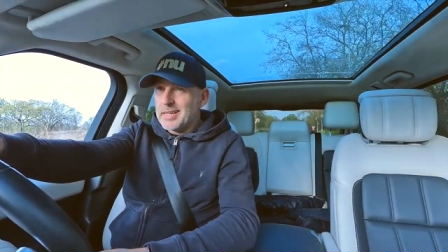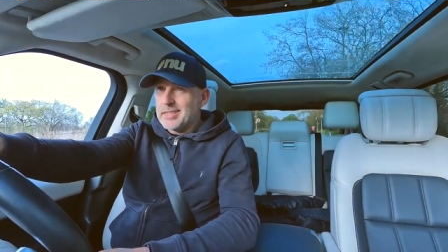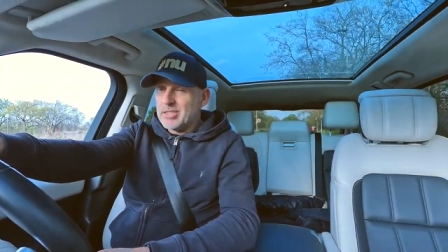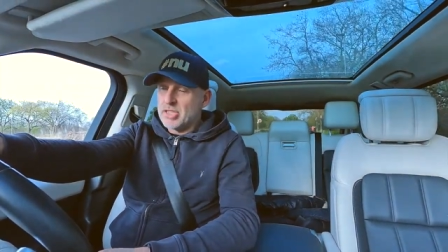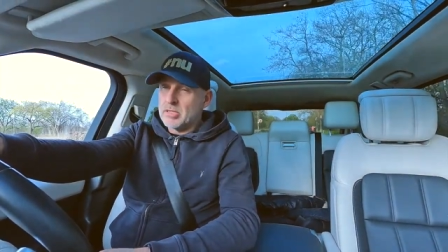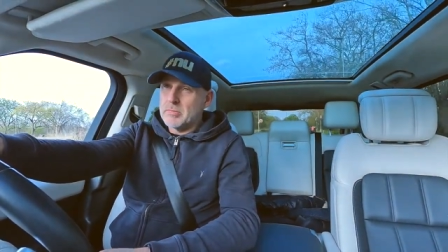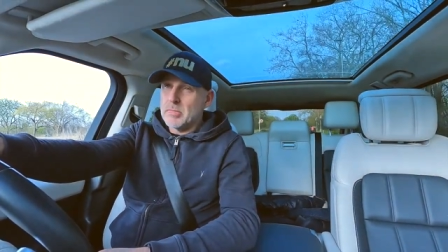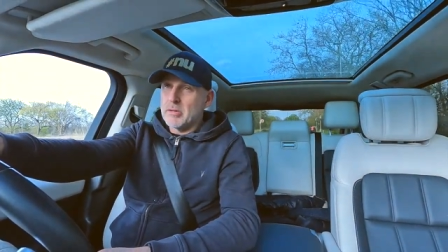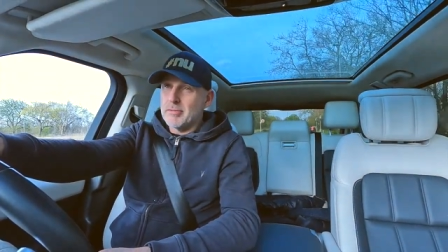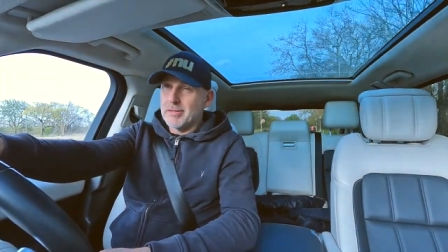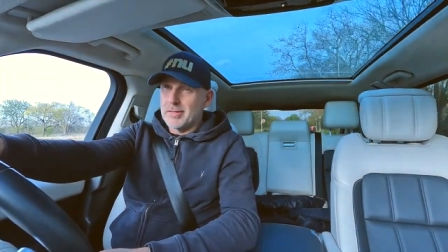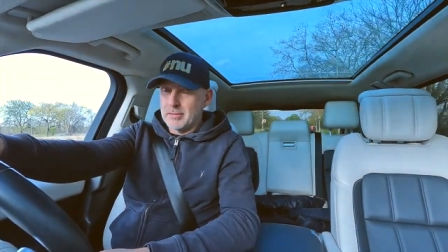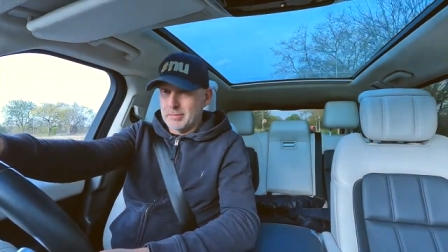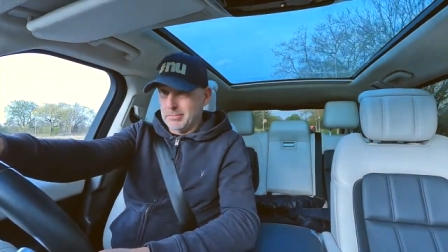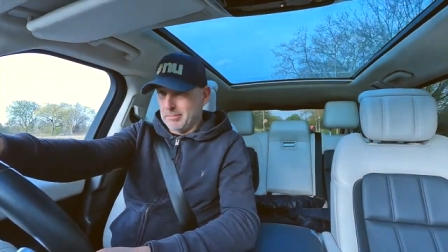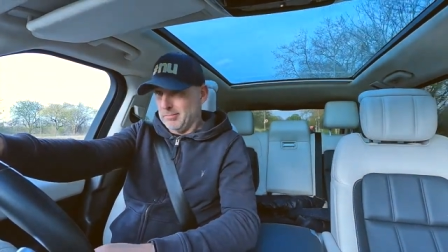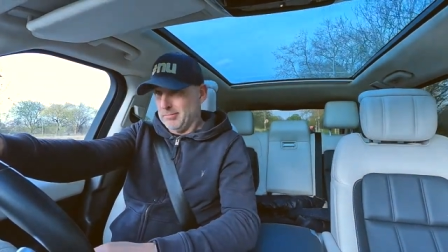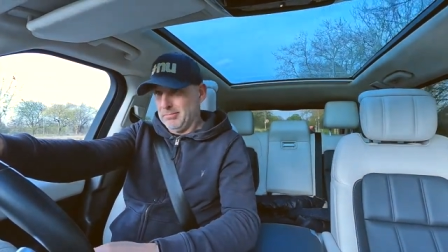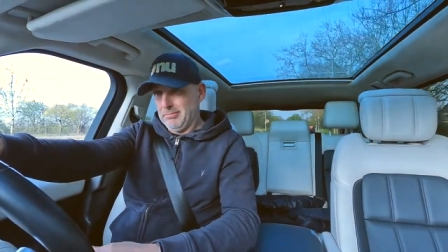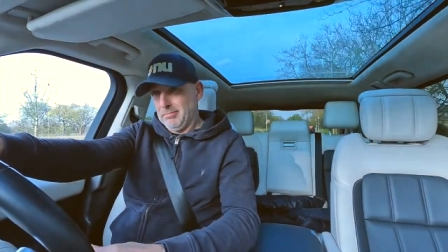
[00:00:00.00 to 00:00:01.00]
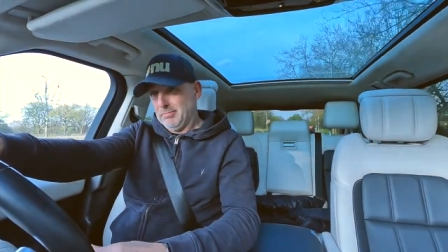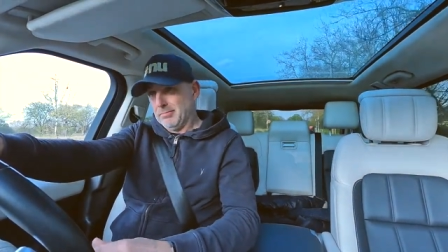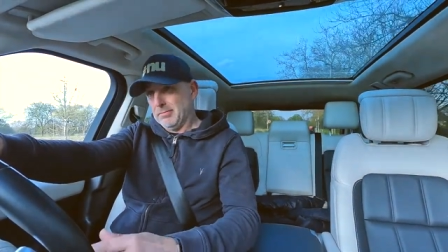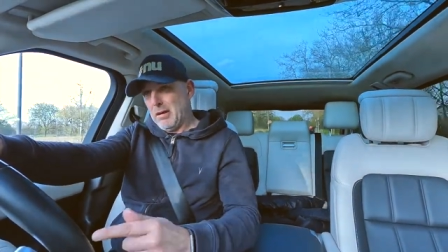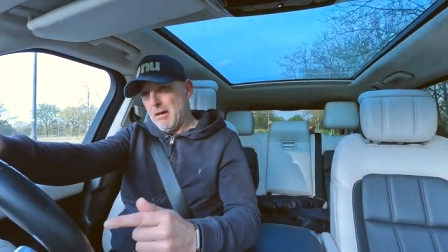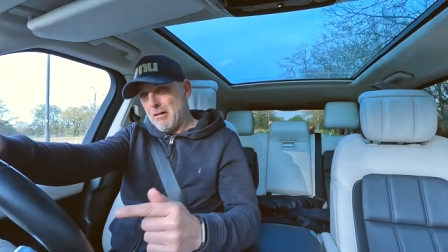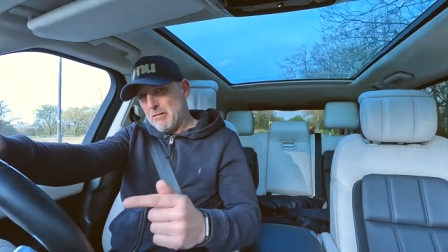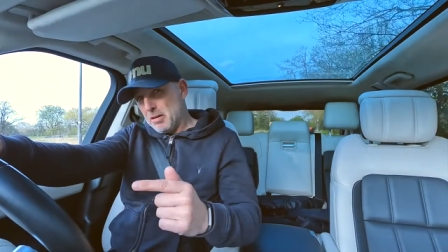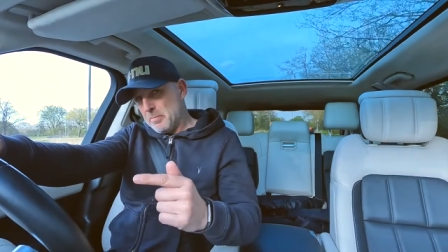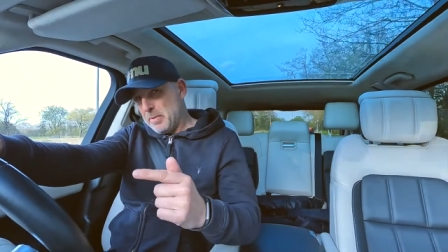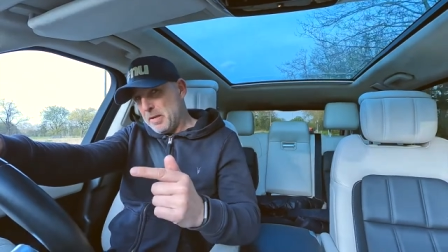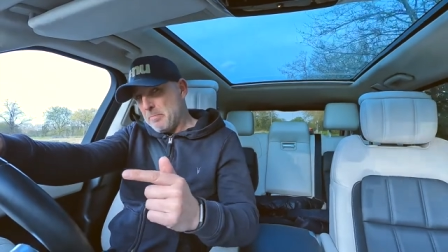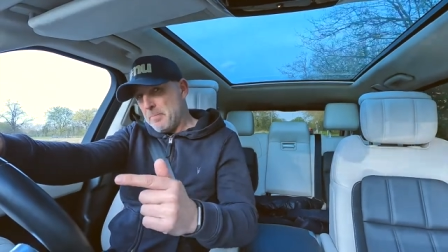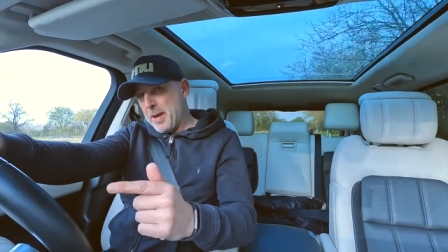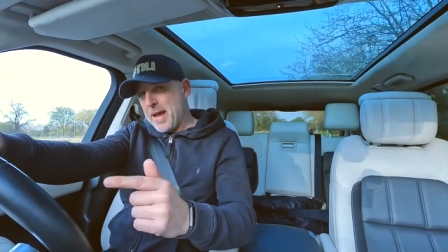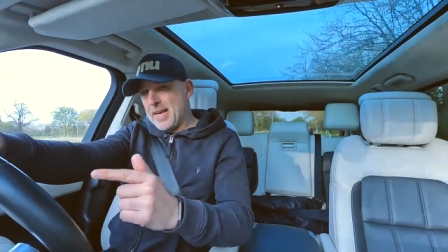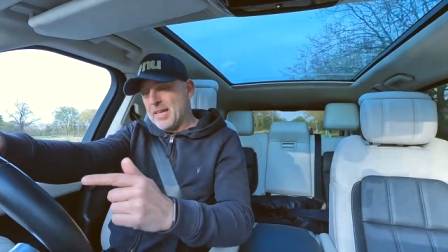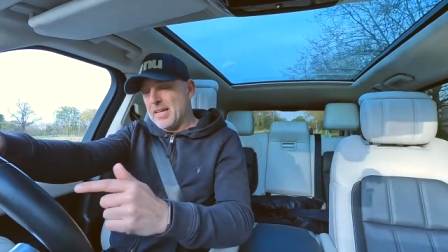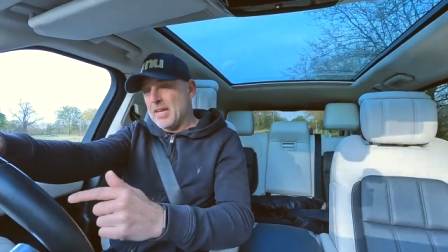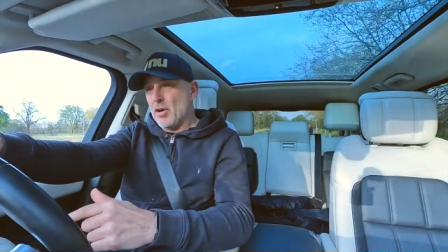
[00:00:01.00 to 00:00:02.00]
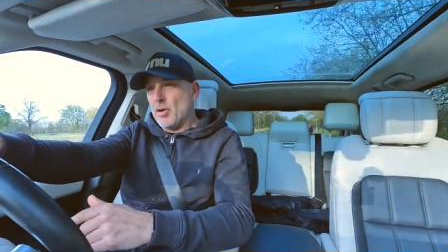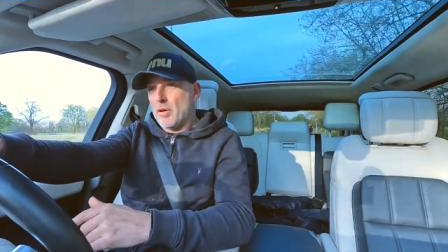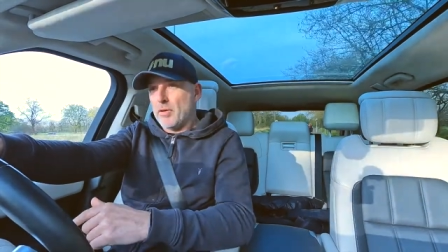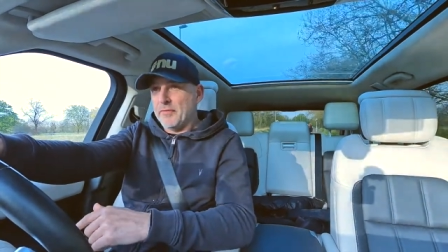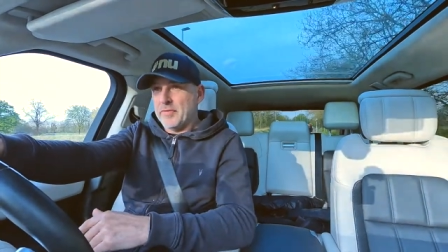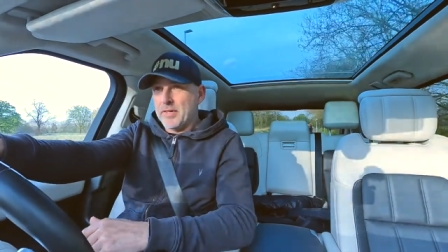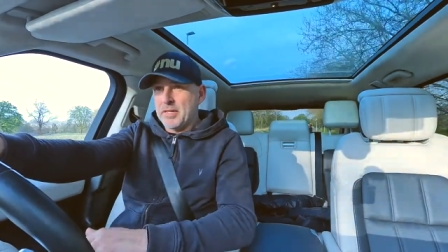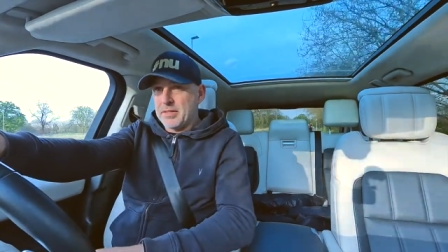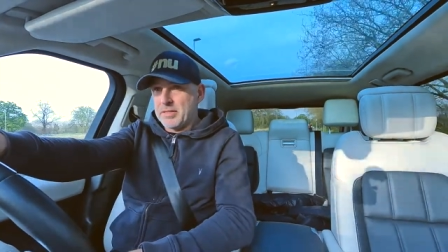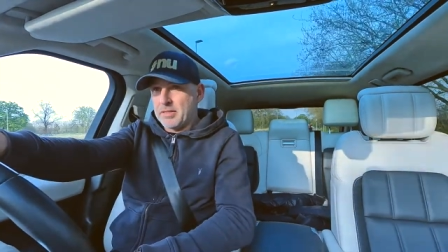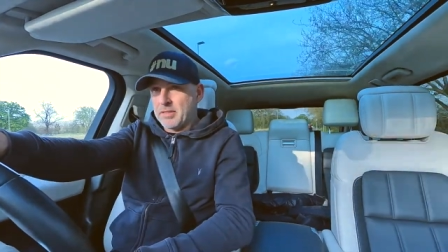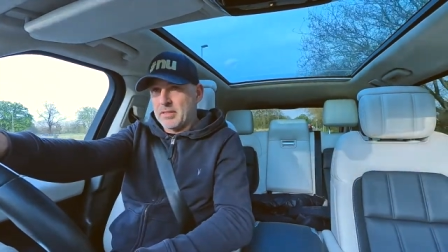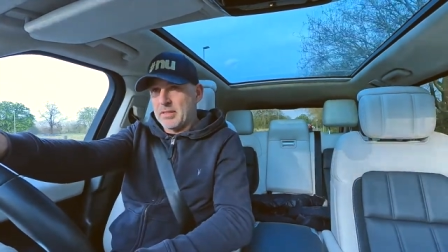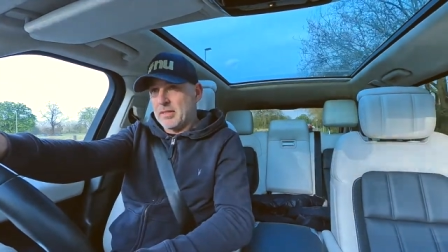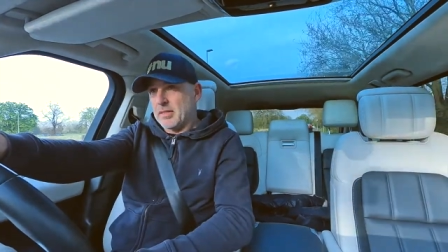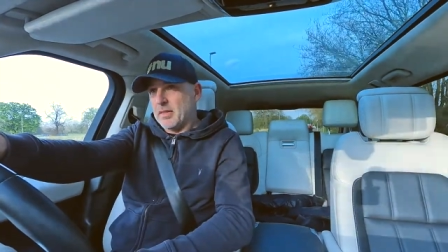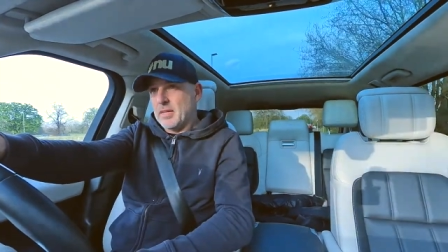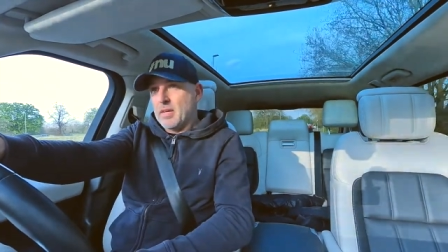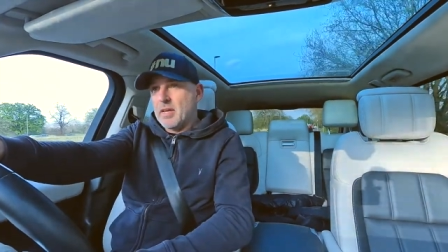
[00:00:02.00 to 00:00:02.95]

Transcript: and tomorrow I'm going to be back in the office